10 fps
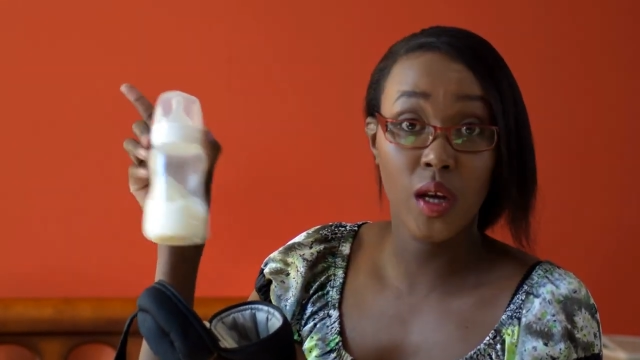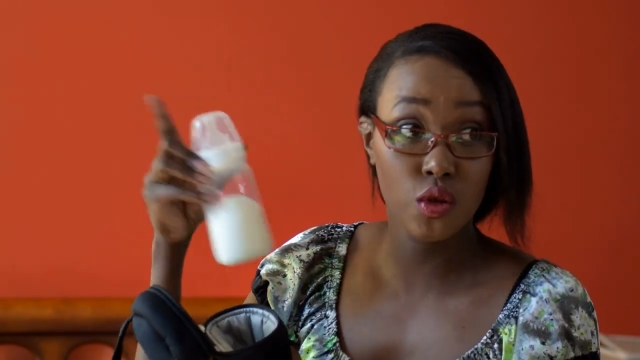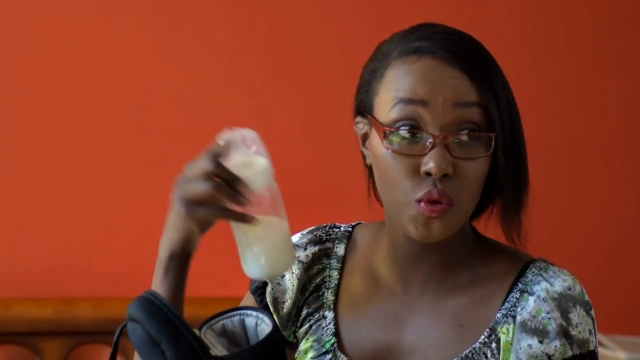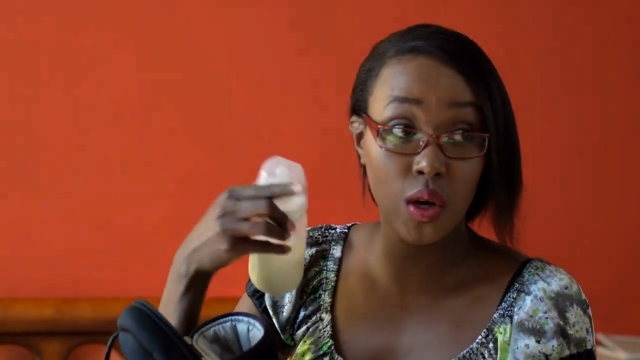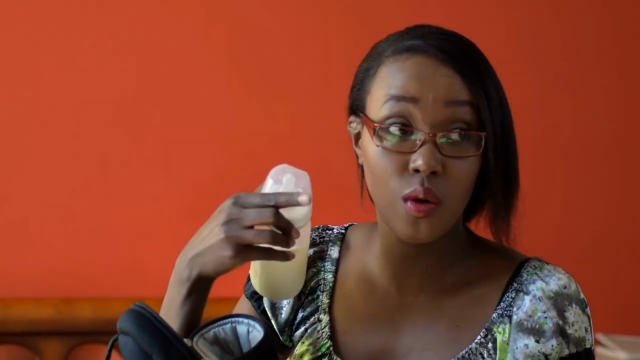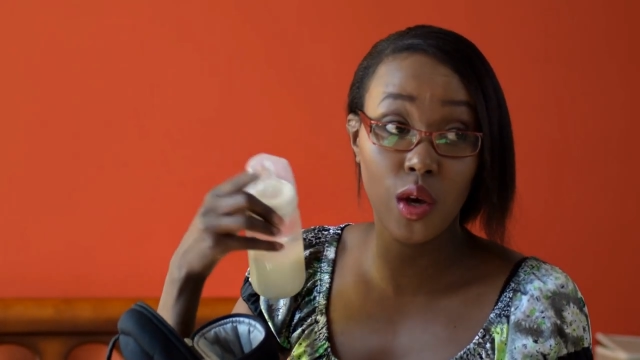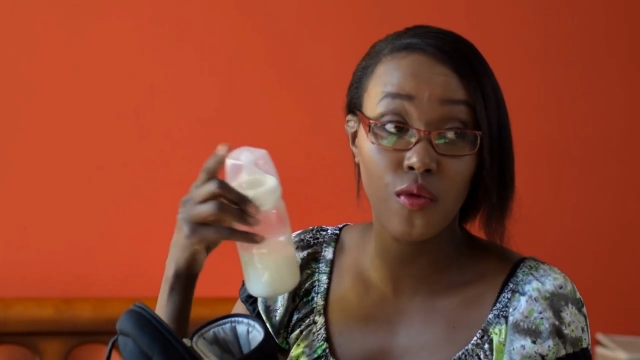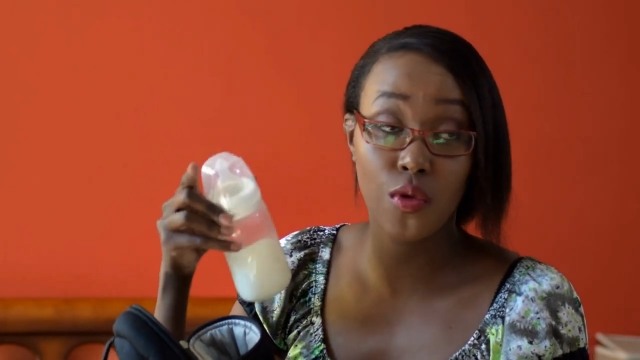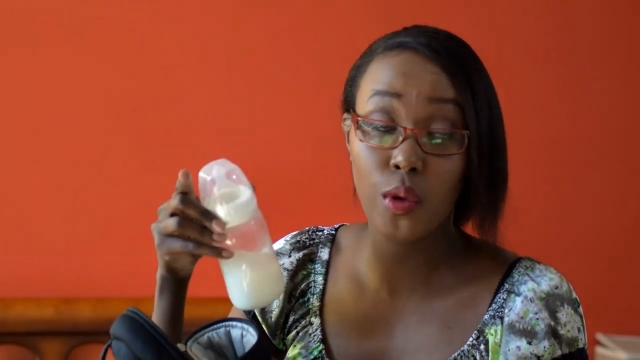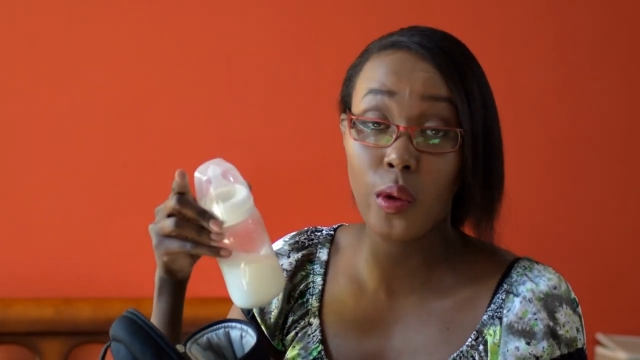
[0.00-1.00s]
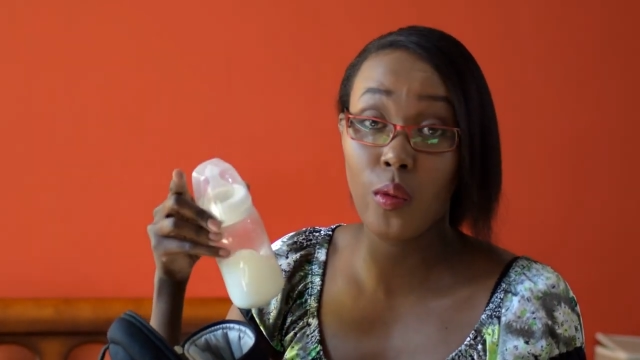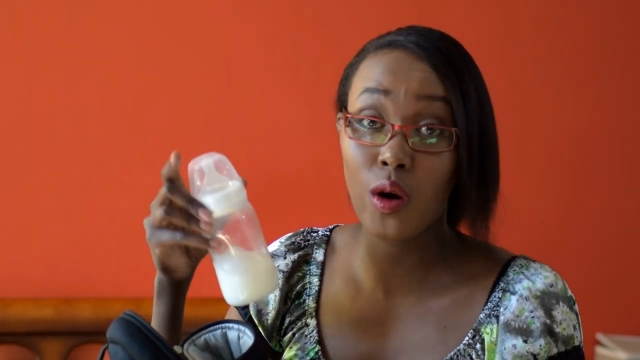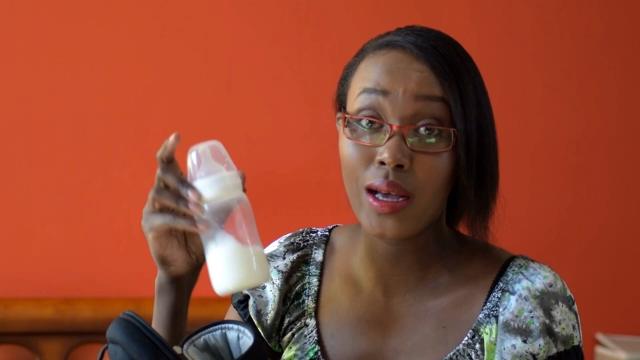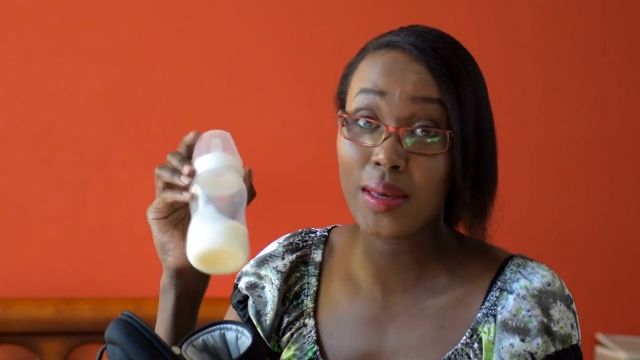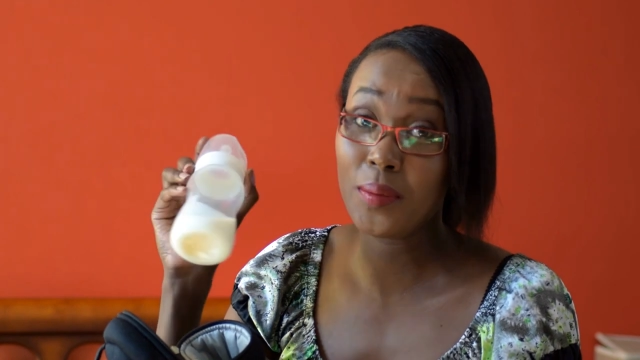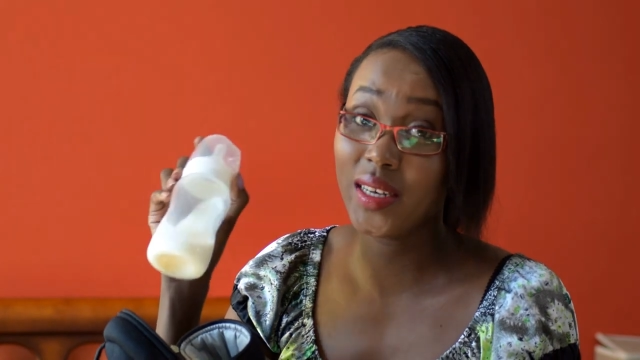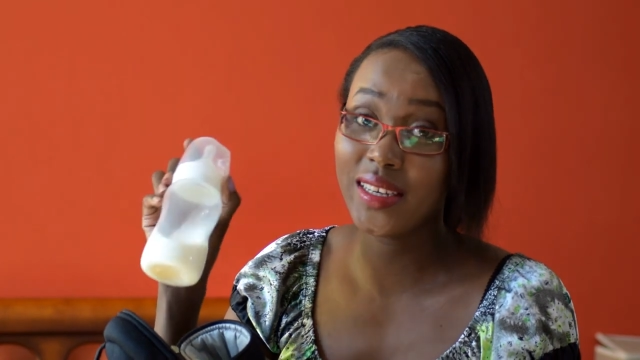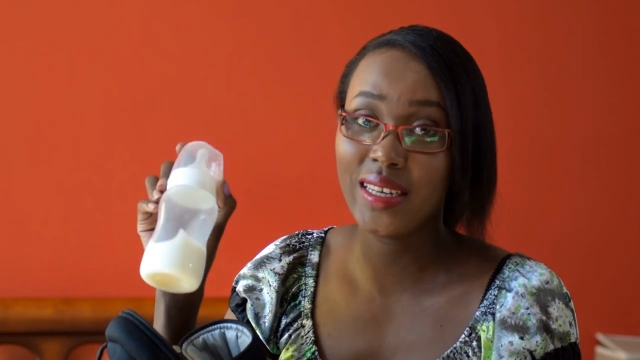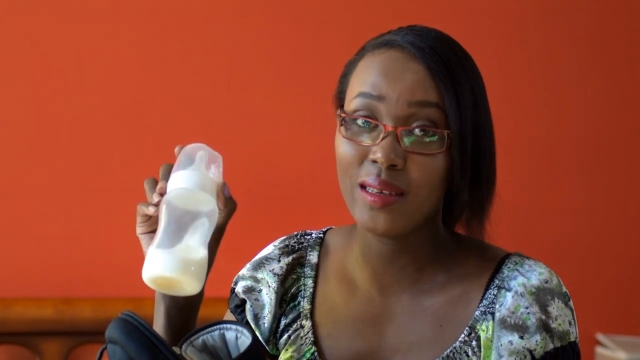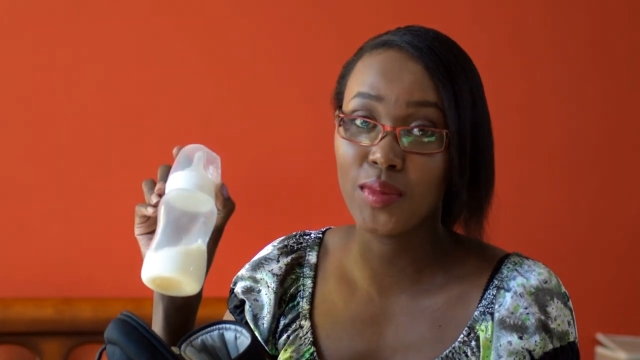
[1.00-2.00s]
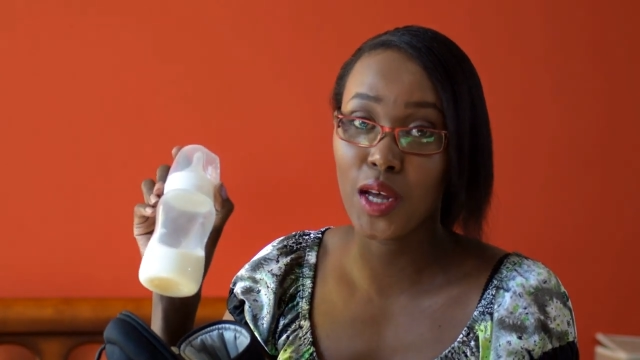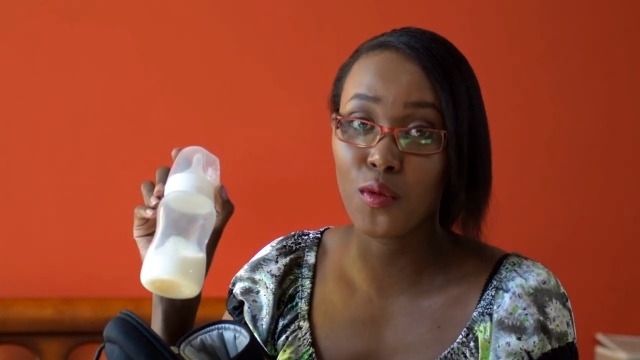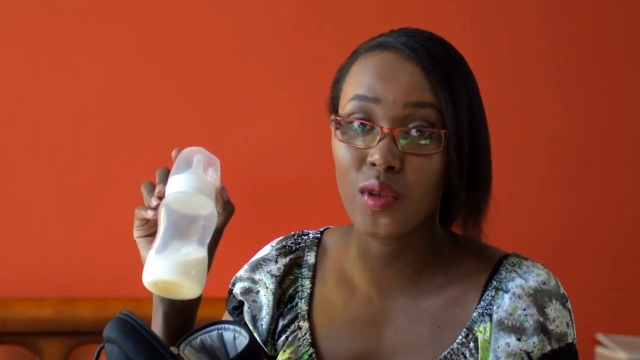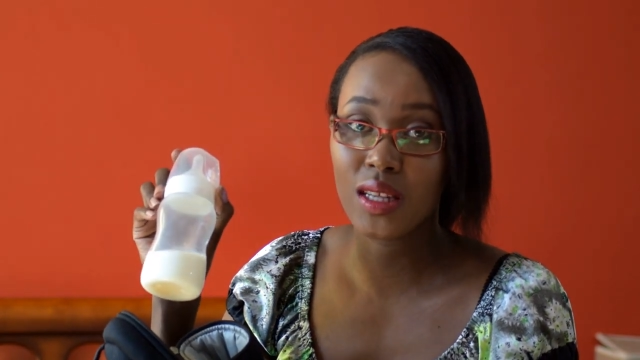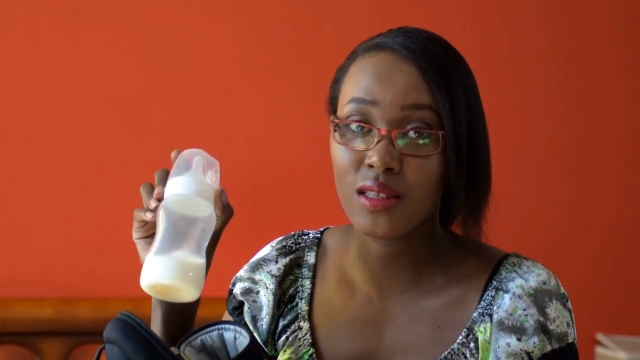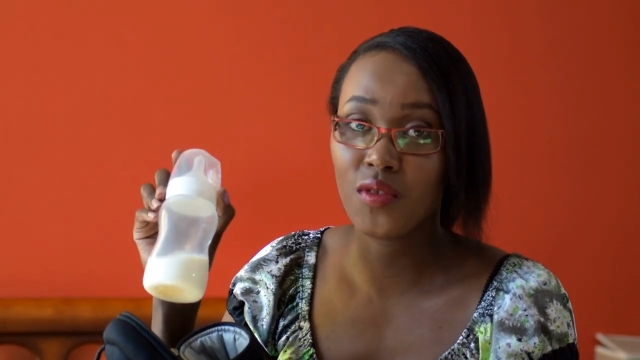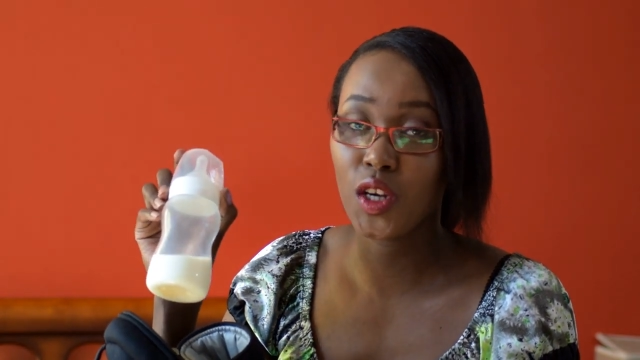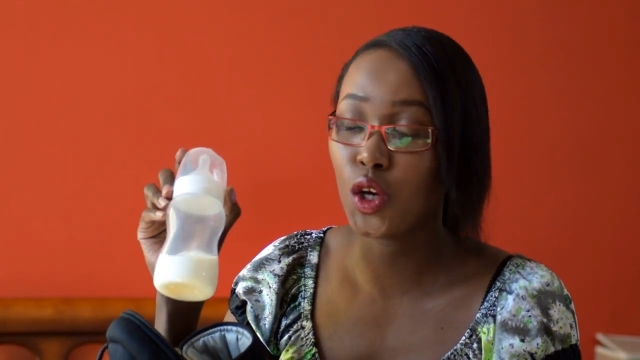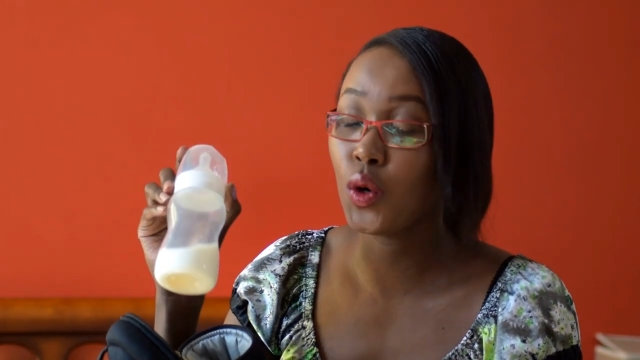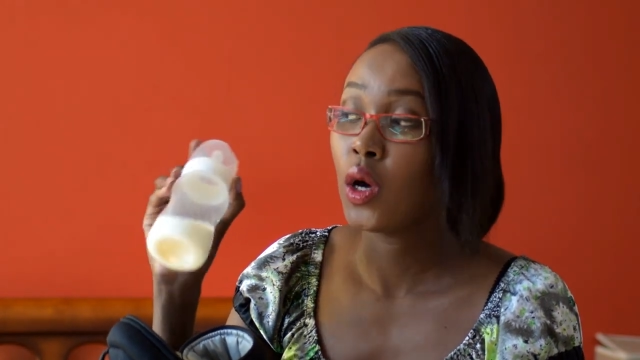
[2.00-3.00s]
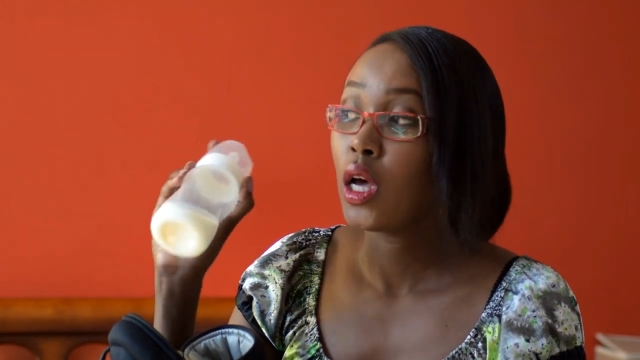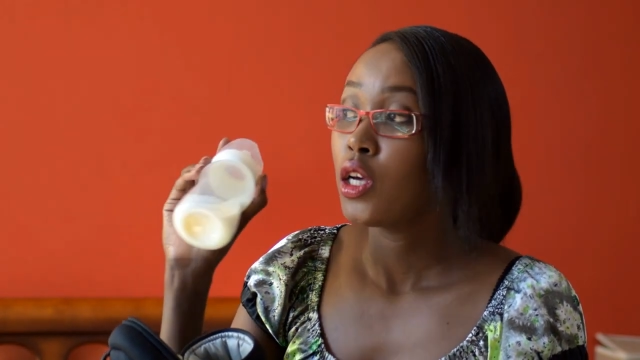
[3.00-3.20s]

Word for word: because we're going for a walk immediately I'm done with this video,